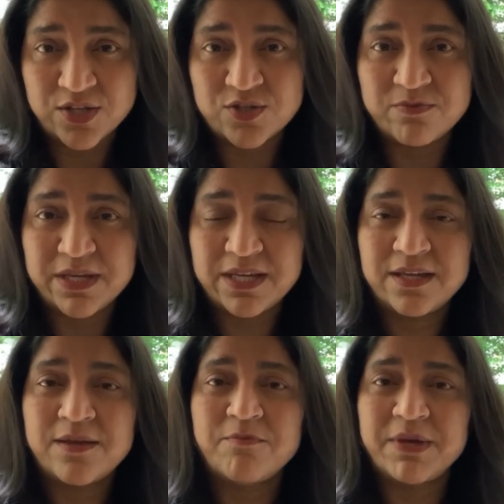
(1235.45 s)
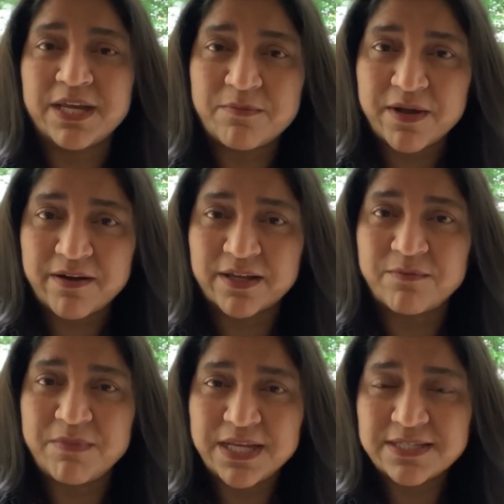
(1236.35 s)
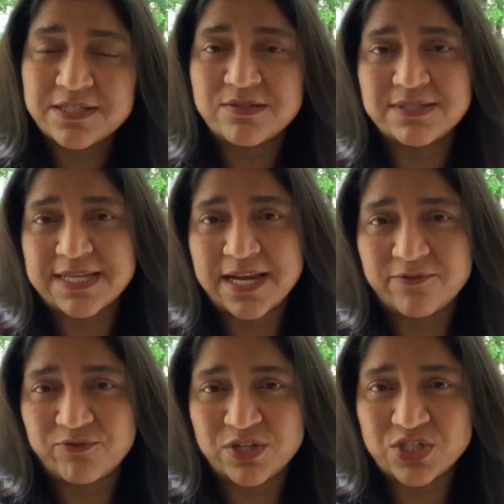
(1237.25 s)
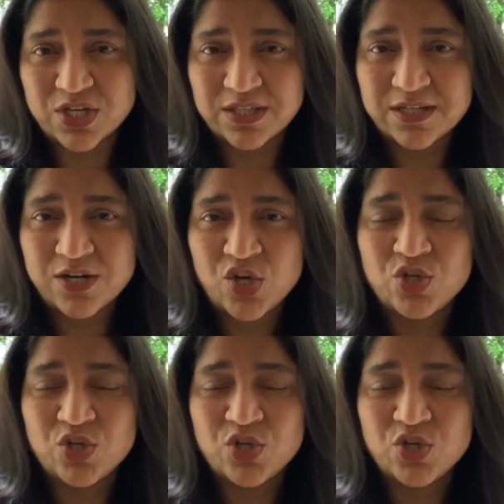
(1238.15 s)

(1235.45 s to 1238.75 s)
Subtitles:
To me, being an American means to stand up for each other,